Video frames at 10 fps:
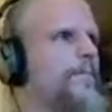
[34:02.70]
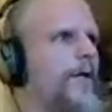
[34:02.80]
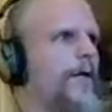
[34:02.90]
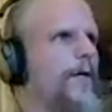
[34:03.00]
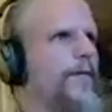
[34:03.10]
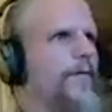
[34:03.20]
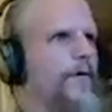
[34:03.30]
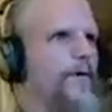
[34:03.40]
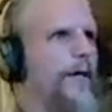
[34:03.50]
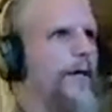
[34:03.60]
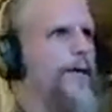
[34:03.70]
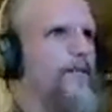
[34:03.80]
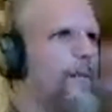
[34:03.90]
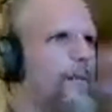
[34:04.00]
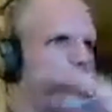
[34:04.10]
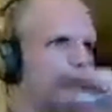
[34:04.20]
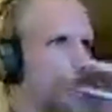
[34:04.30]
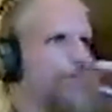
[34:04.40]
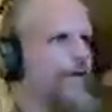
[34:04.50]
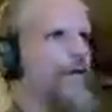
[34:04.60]
But if
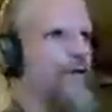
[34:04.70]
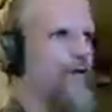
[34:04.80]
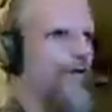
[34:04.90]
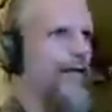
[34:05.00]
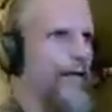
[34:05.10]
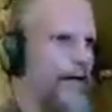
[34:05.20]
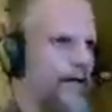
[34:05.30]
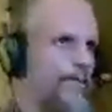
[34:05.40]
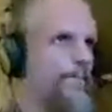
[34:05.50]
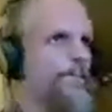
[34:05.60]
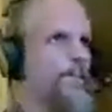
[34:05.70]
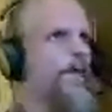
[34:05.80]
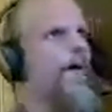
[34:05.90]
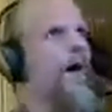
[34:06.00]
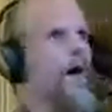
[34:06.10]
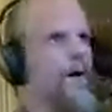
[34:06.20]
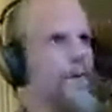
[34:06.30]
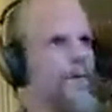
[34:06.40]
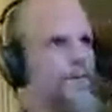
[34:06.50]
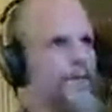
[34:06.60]
in fact they're laying down,
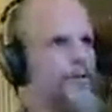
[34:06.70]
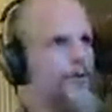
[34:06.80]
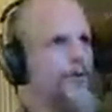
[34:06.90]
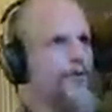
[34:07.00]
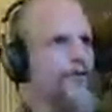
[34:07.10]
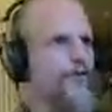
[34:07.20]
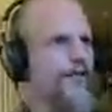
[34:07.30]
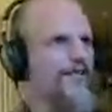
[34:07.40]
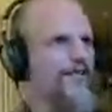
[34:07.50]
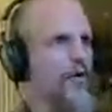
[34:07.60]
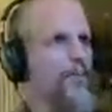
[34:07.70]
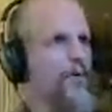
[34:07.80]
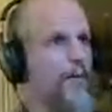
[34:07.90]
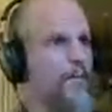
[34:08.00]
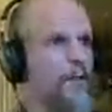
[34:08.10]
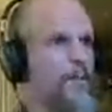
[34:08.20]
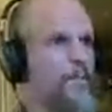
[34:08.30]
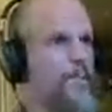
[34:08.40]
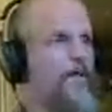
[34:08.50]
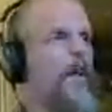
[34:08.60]
always make sure that their legs are propped
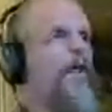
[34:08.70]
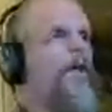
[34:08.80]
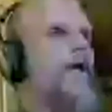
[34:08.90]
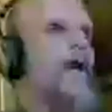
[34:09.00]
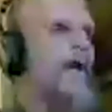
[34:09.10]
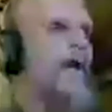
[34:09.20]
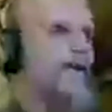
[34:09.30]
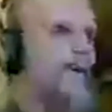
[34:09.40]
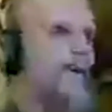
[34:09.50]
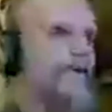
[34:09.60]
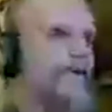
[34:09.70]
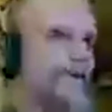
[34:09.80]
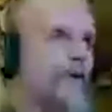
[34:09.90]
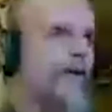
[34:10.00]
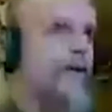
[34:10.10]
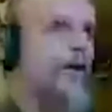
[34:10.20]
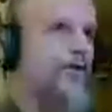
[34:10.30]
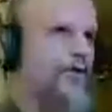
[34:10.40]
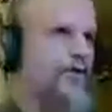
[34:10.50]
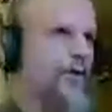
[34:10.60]
up and do it very
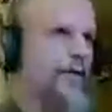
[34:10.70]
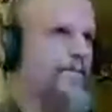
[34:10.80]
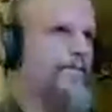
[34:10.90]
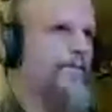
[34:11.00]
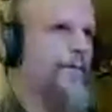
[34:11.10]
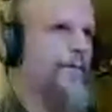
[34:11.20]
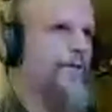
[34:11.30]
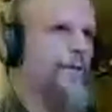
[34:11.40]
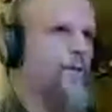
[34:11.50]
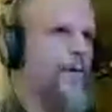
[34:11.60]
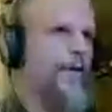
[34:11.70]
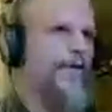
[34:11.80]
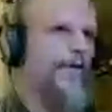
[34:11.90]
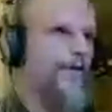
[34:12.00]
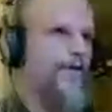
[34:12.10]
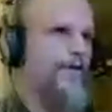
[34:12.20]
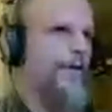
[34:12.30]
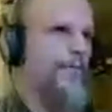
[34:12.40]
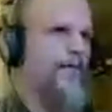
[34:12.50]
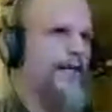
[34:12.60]
cautiously. You don't want
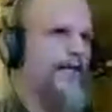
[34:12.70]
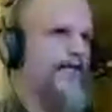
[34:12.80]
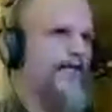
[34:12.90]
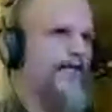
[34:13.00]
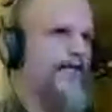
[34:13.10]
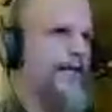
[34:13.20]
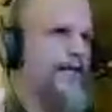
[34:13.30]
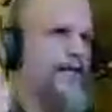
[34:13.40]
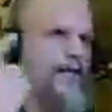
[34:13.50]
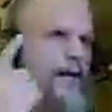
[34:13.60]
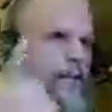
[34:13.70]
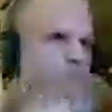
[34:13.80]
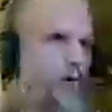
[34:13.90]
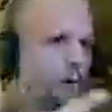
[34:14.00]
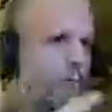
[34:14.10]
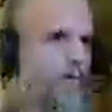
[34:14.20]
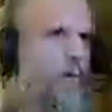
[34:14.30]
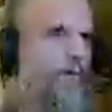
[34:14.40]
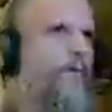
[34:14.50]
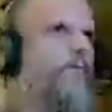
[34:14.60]
to irritate that broken
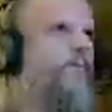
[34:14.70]
bone,